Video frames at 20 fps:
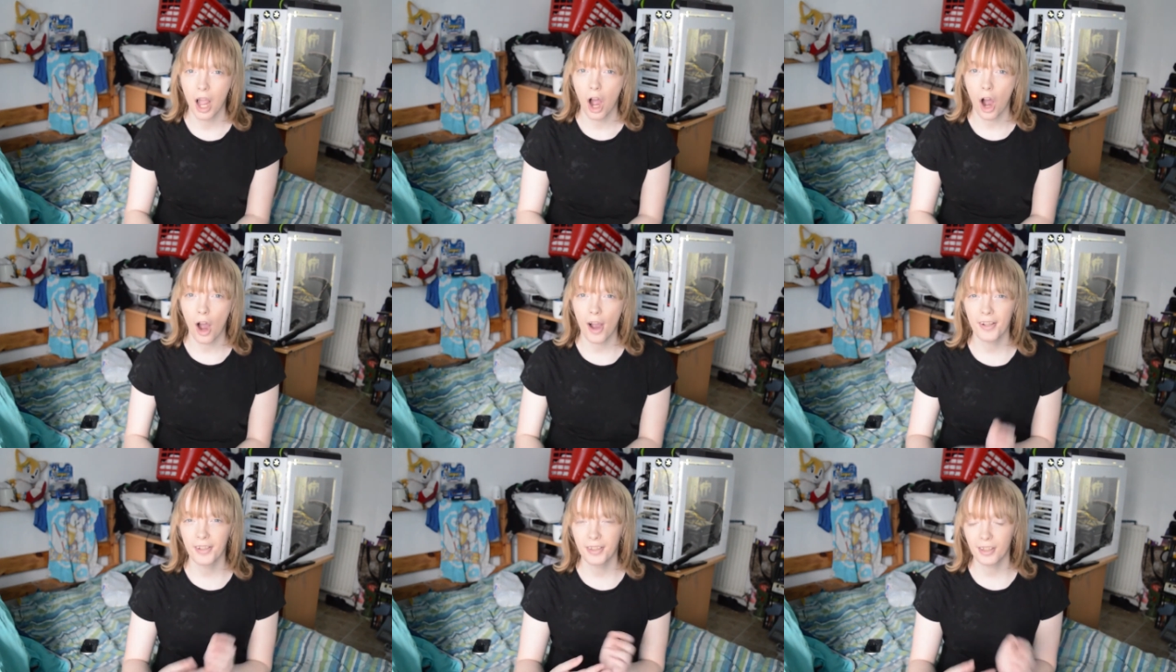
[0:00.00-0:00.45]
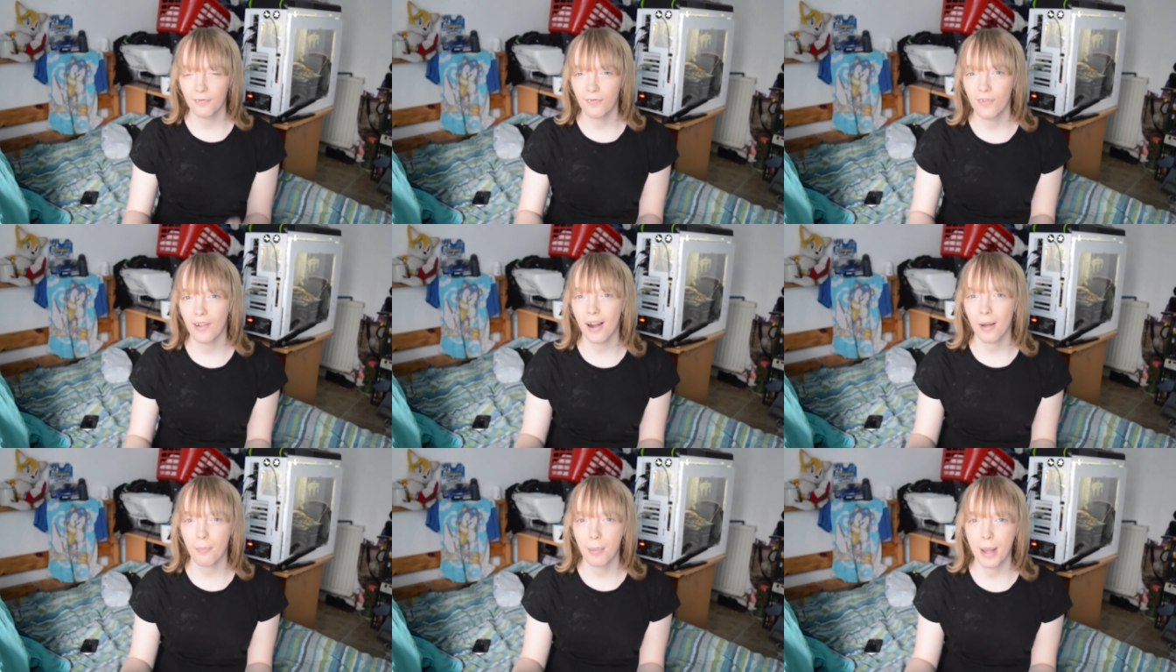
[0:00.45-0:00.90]
I used to
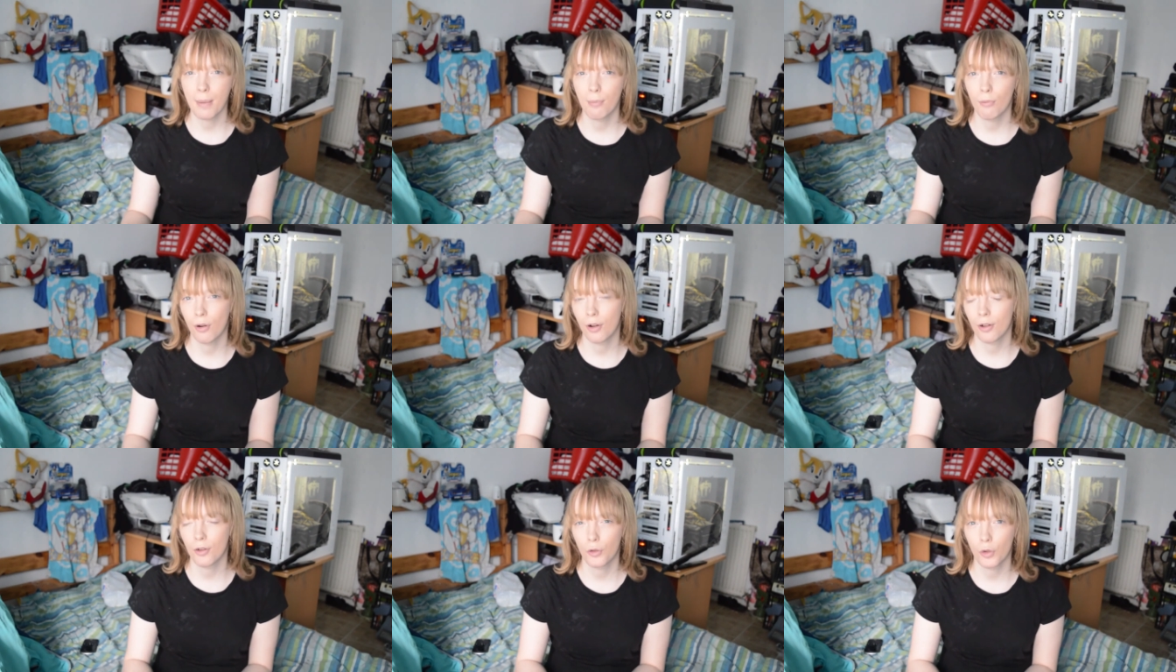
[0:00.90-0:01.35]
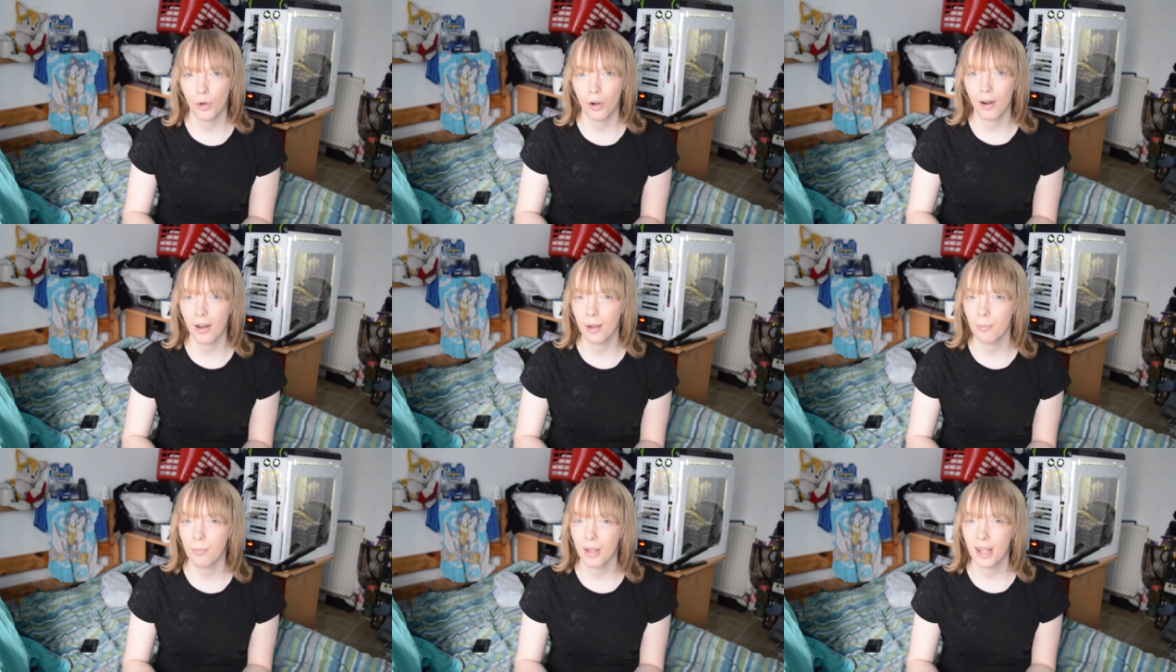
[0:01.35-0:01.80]
feel like people were
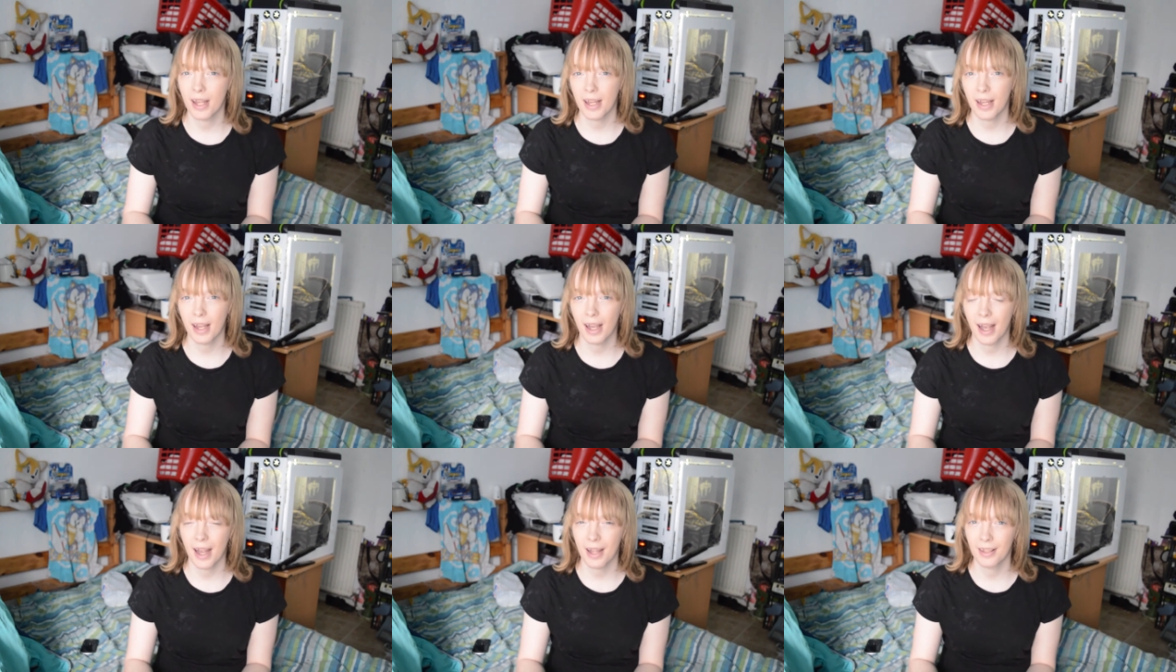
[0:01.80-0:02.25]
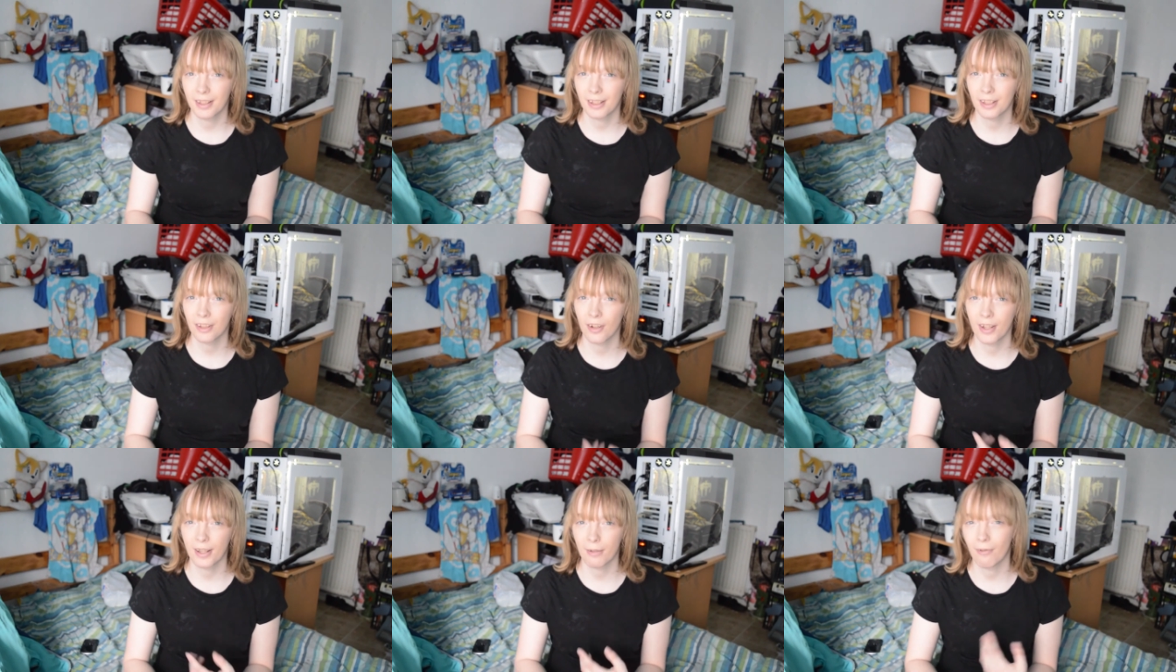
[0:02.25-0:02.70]
controlling me and
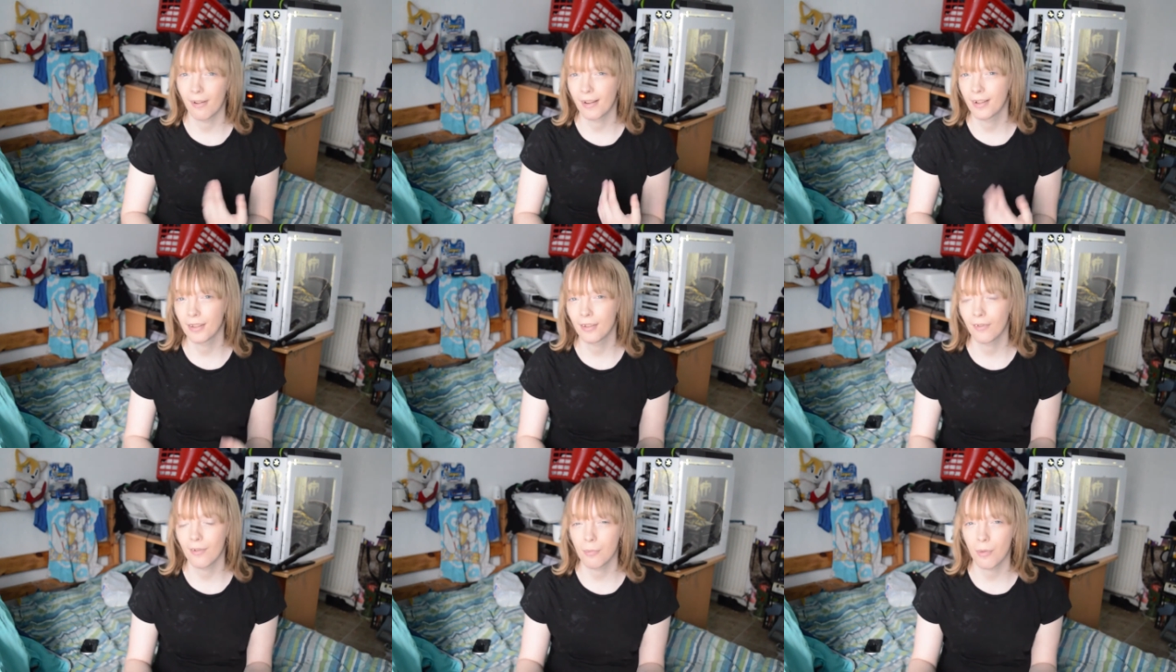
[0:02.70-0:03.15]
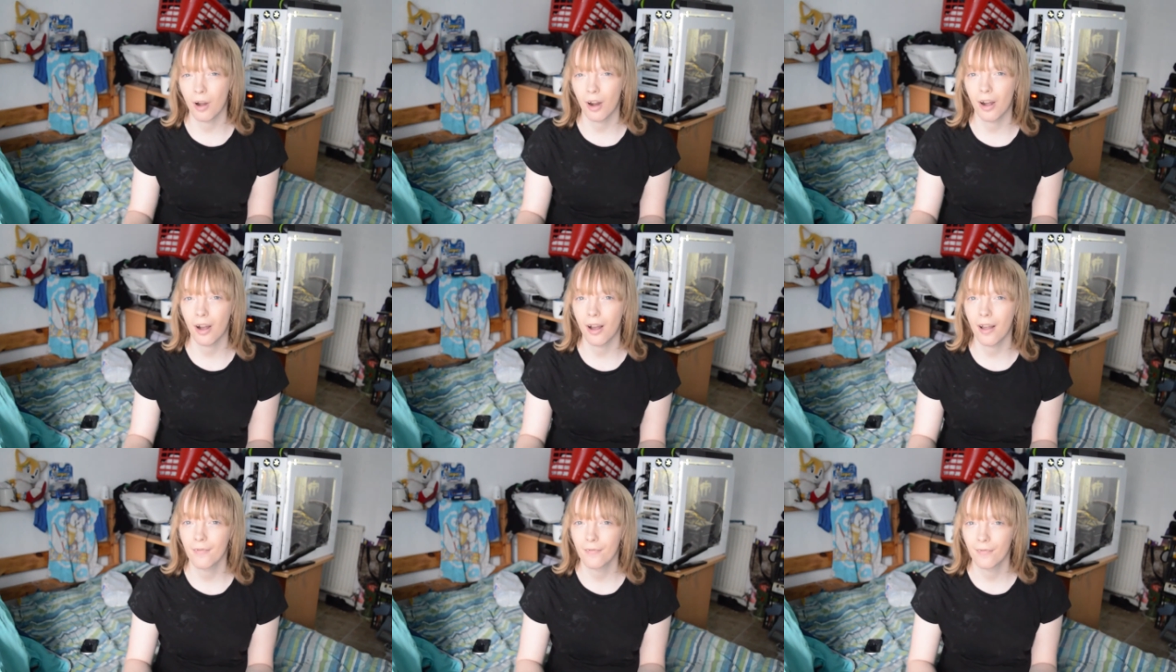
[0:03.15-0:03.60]
deciding what I could do in my
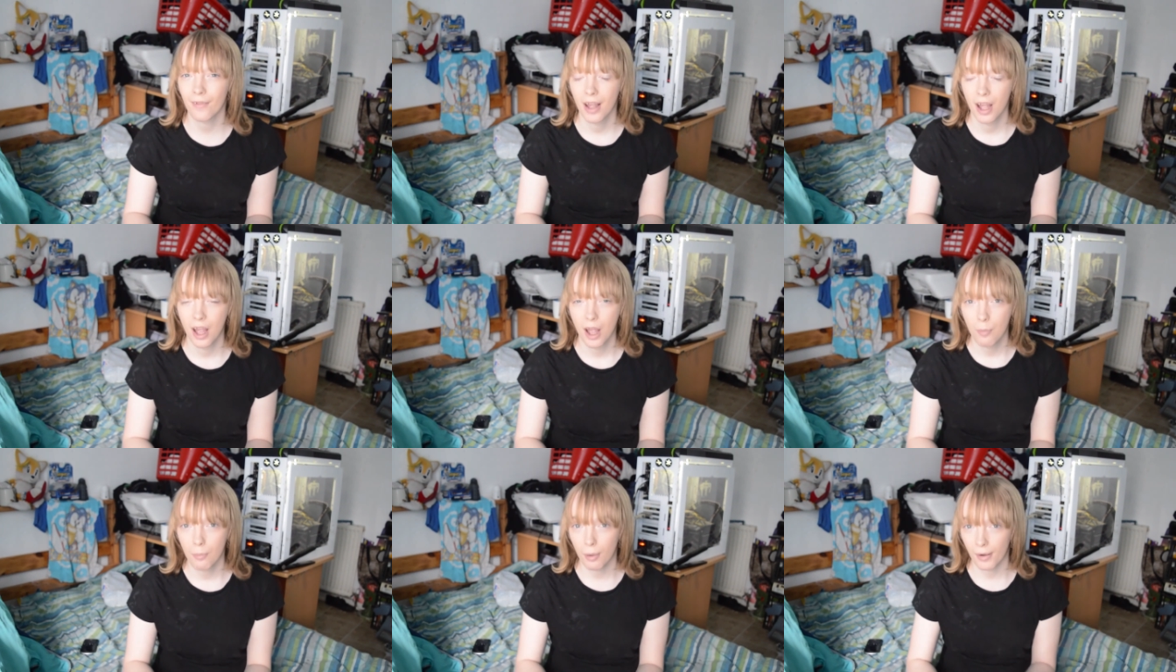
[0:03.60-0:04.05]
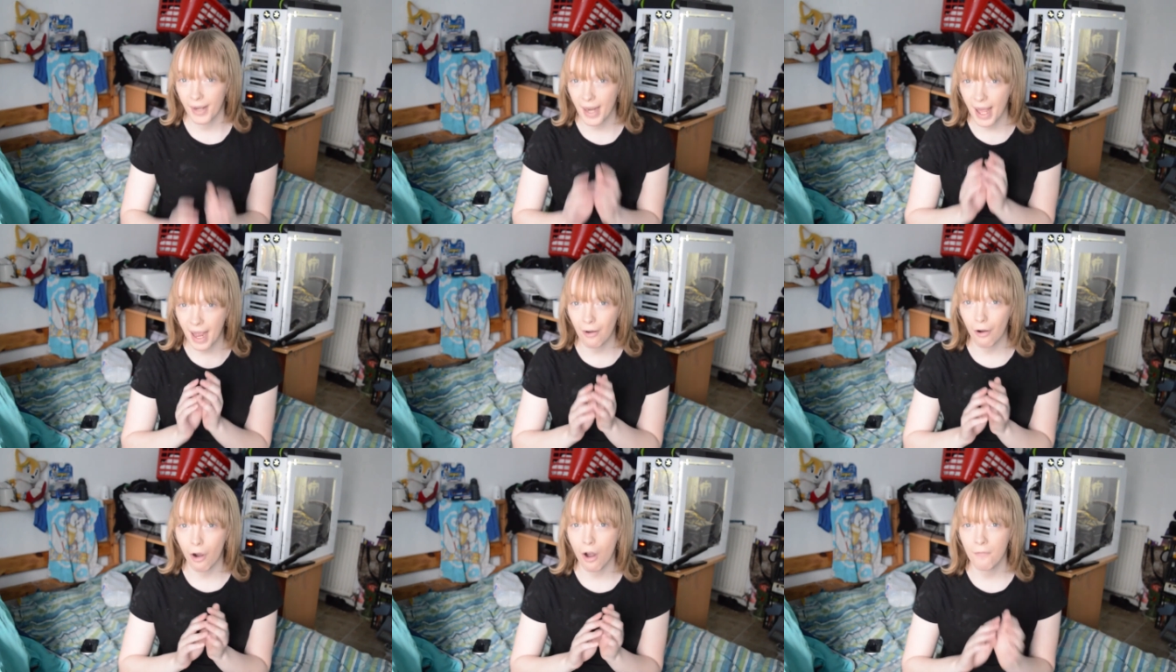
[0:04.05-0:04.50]
life, but
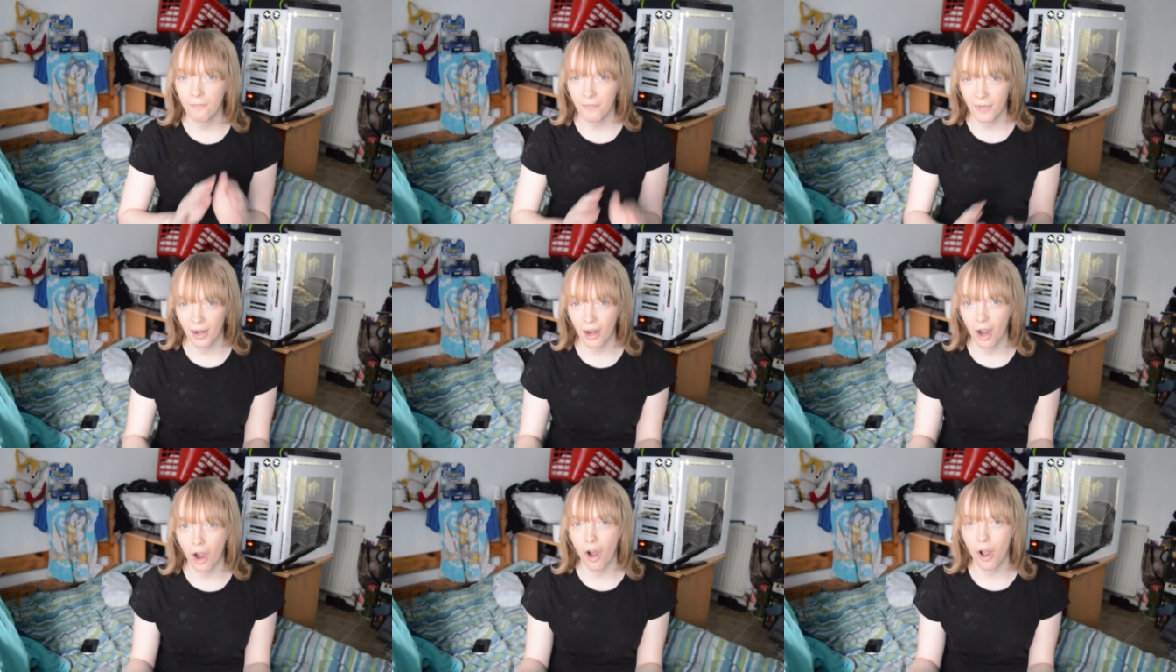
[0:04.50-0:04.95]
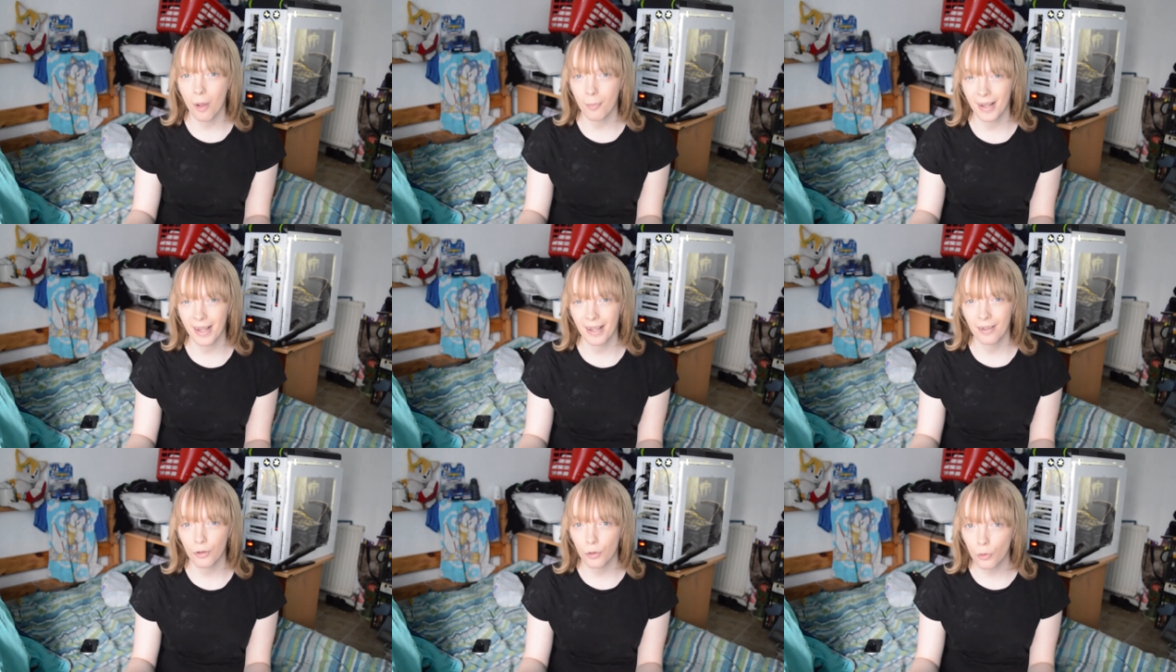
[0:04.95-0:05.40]
now I feel like I'm
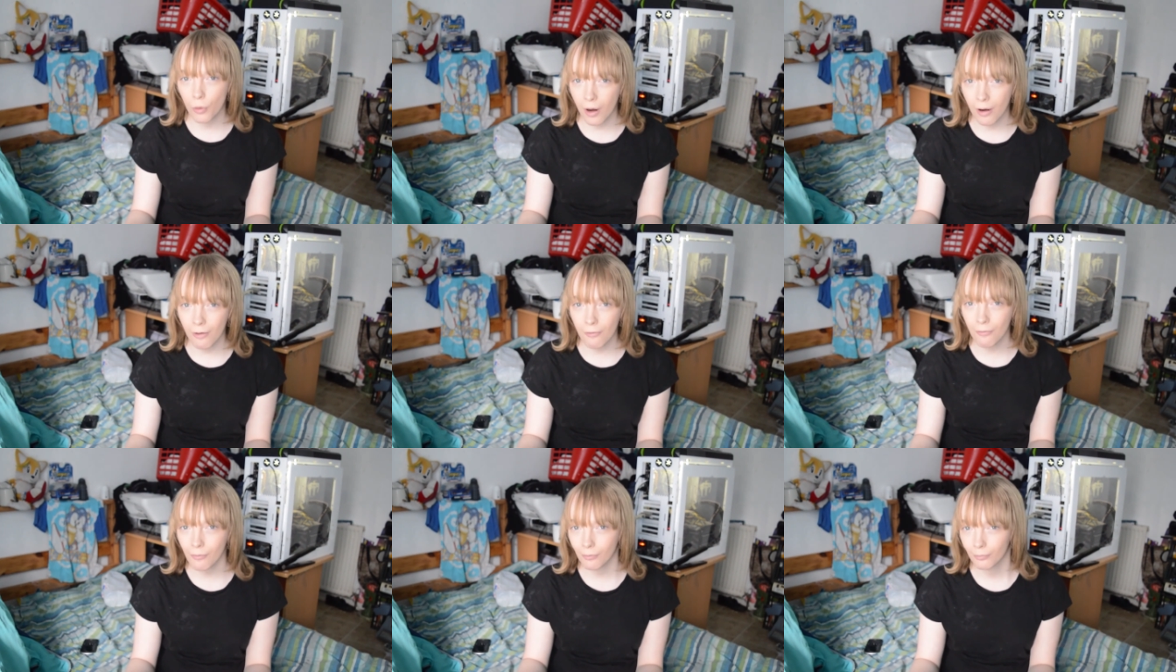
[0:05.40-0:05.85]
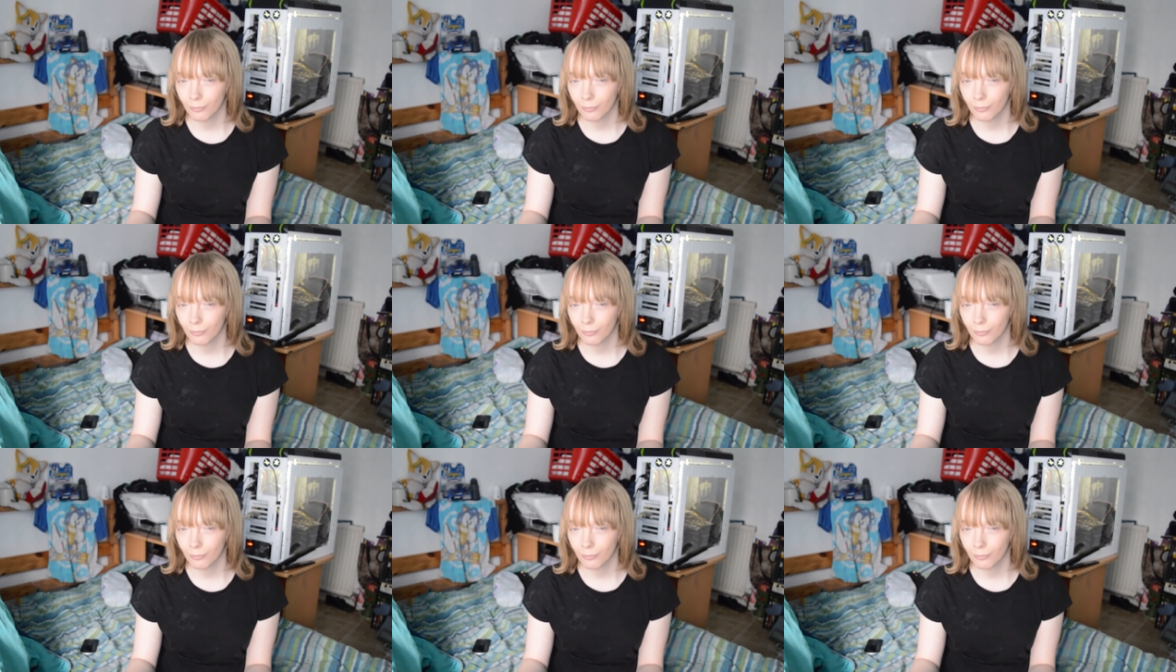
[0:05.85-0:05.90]
in control.